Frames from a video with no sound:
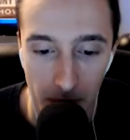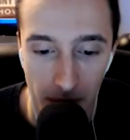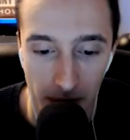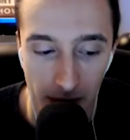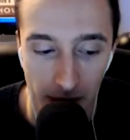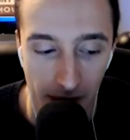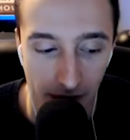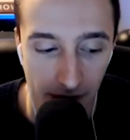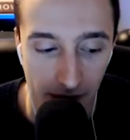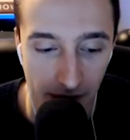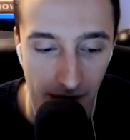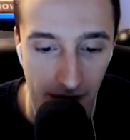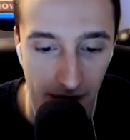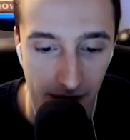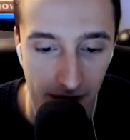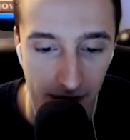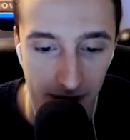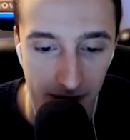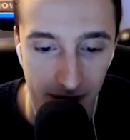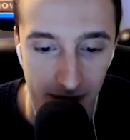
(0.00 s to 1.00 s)

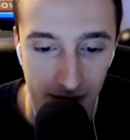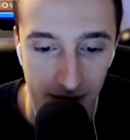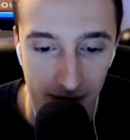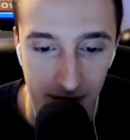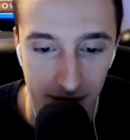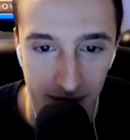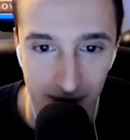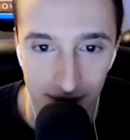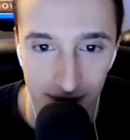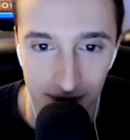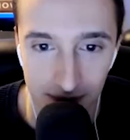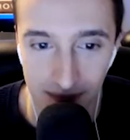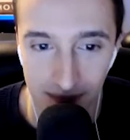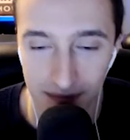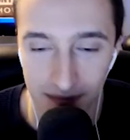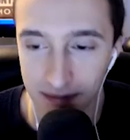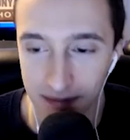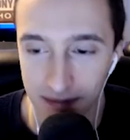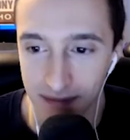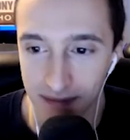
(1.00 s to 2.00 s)

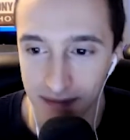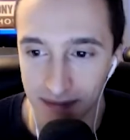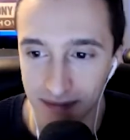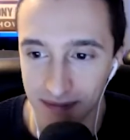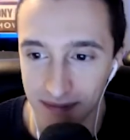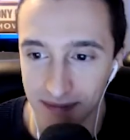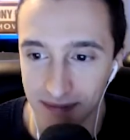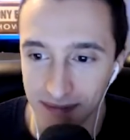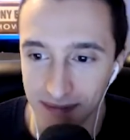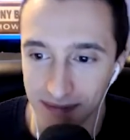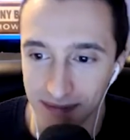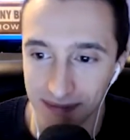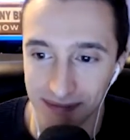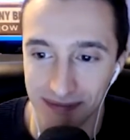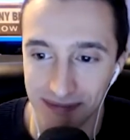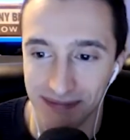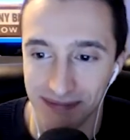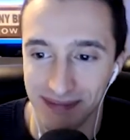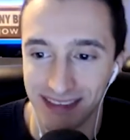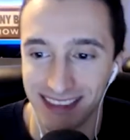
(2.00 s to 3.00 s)

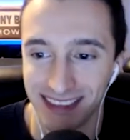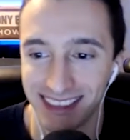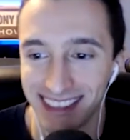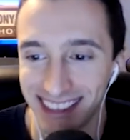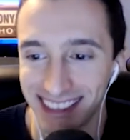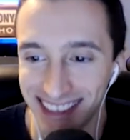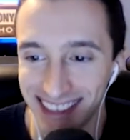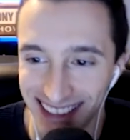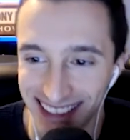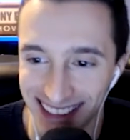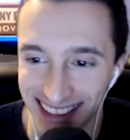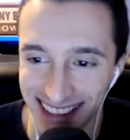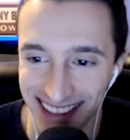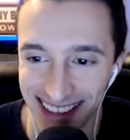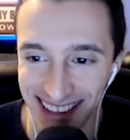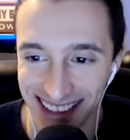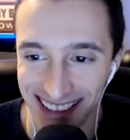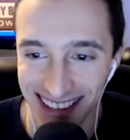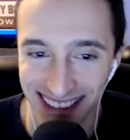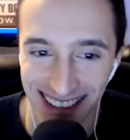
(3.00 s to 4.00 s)

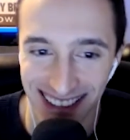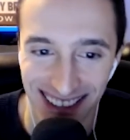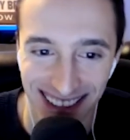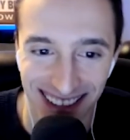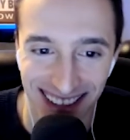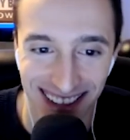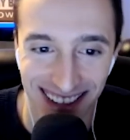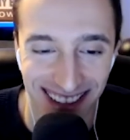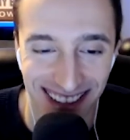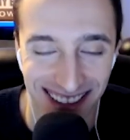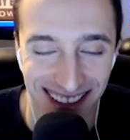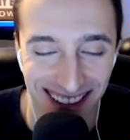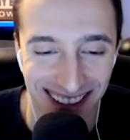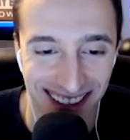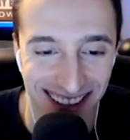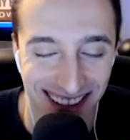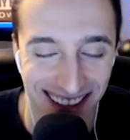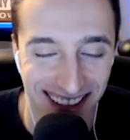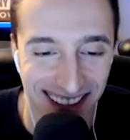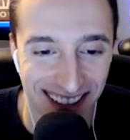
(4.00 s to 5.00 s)

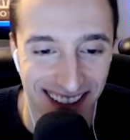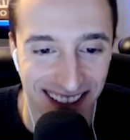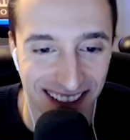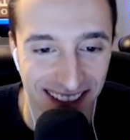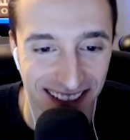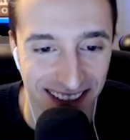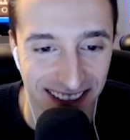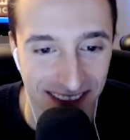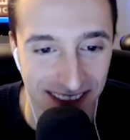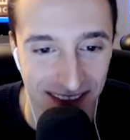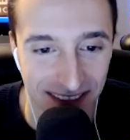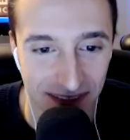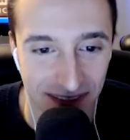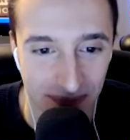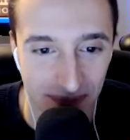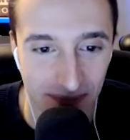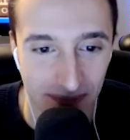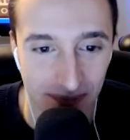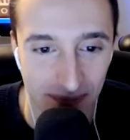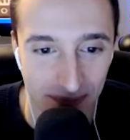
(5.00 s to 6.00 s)

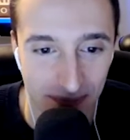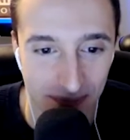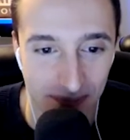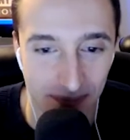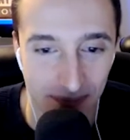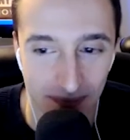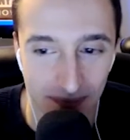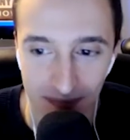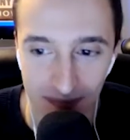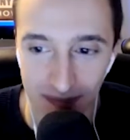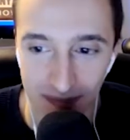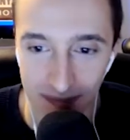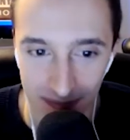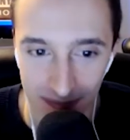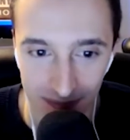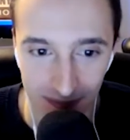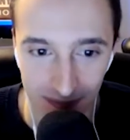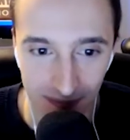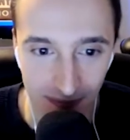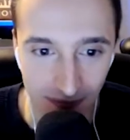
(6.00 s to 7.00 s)

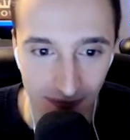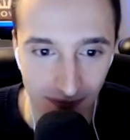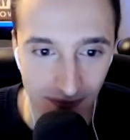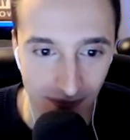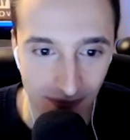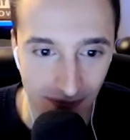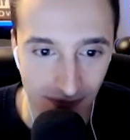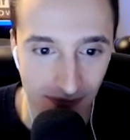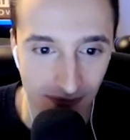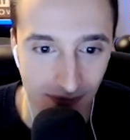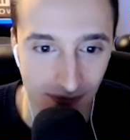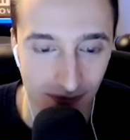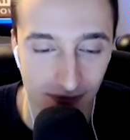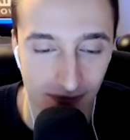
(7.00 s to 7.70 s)
No words are spoken by the person on screen.